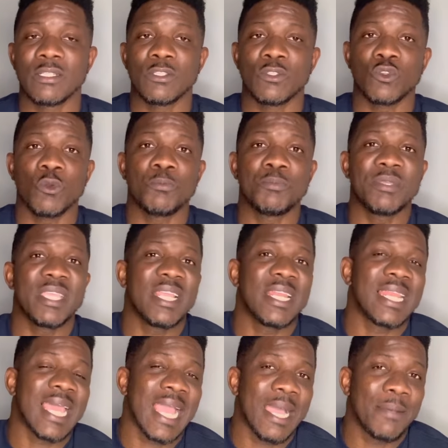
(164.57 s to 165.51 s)
to be a
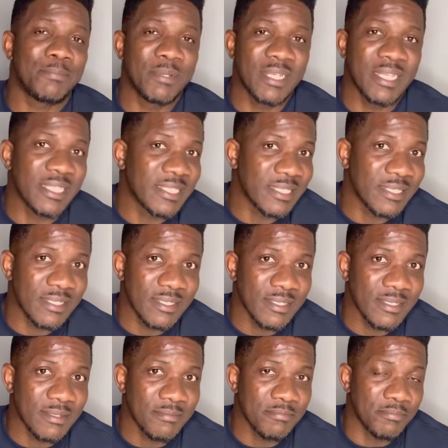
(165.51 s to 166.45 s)
liability,
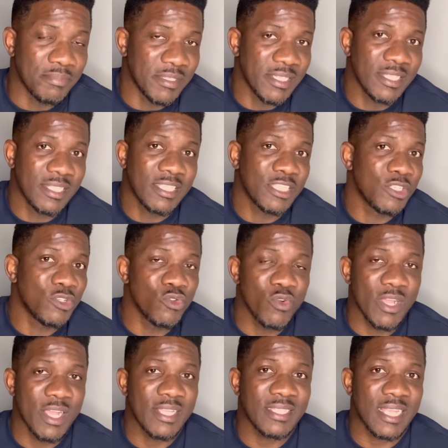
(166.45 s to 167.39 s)
be it
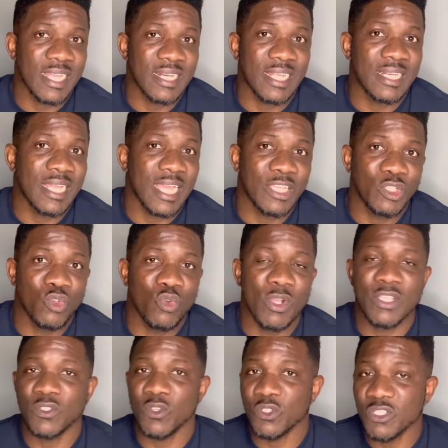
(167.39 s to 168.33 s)
US, Canada,
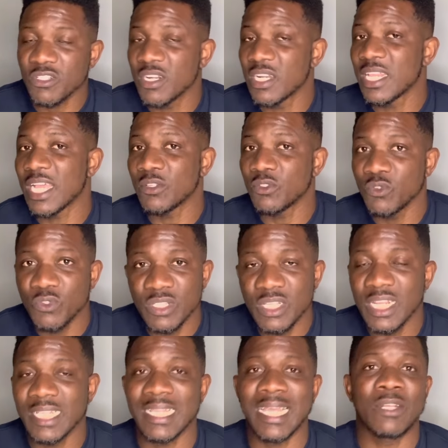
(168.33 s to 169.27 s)
US, Australia, New
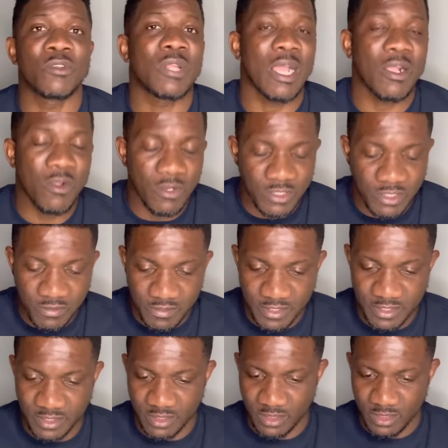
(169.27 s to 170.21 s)
Zealand, and other
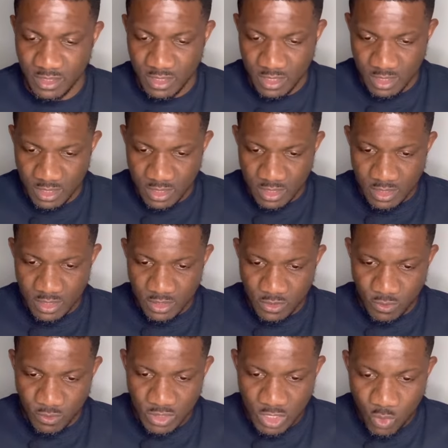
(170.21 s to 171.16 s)
countries.
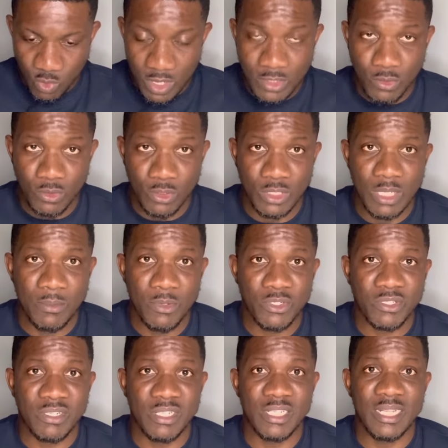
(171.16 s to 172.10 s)
So they want you to
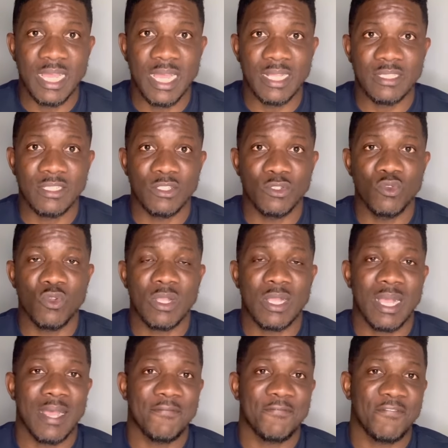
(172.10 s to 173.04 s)
demonstrate that you
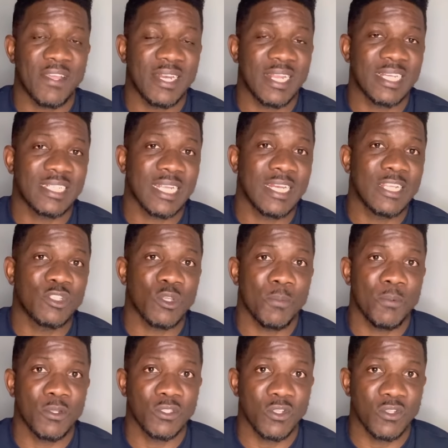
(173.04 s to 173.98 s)
can financially
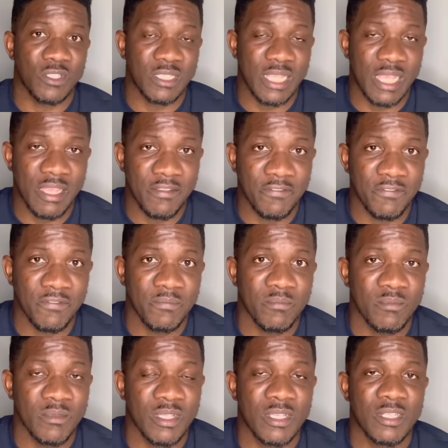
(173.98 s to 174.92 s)
support yourself
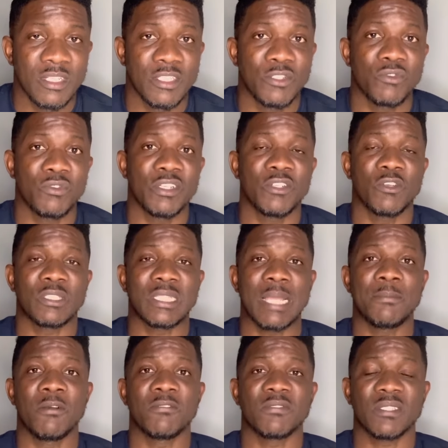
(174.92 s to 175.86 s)
during your
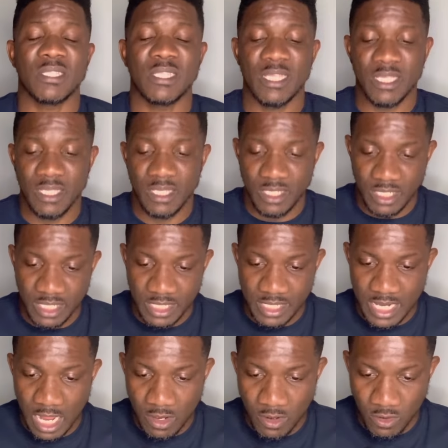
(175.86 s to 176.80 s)
time of stay
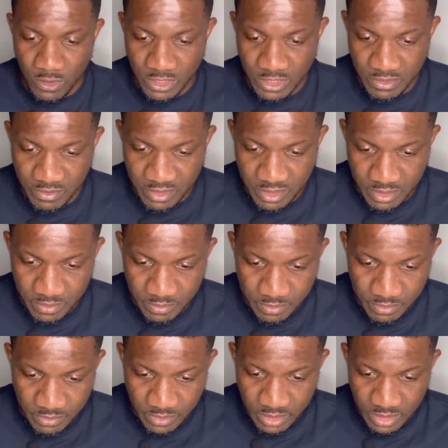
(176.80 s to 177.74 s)
in that country.
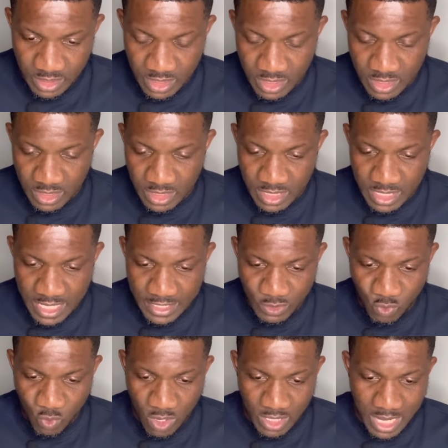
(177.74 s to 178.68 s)
The
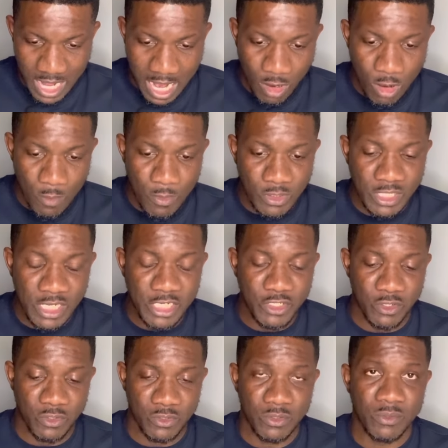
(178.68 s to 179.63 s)
next one,
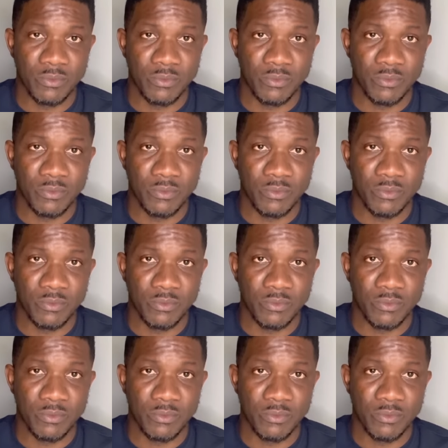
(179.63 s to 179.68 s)
accommodation.